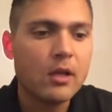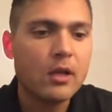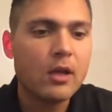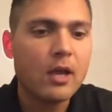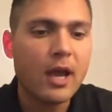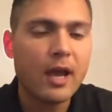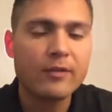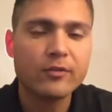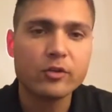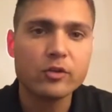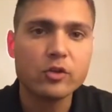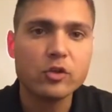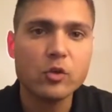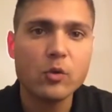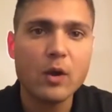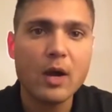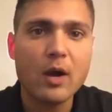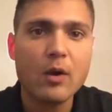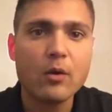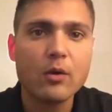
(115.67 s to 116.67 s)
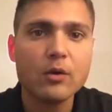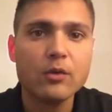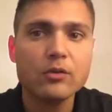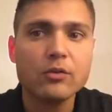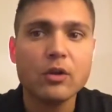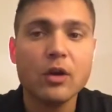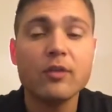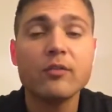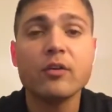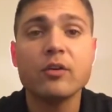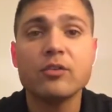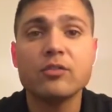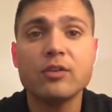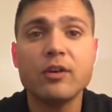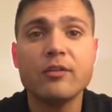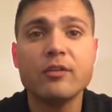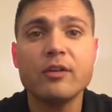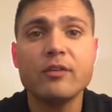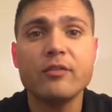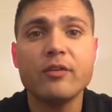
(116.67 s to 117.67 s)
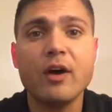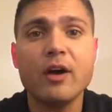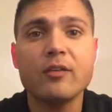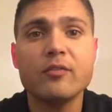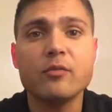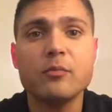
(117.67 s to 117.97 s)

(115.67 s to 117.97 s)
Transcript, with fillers: after two hours of a seventy-five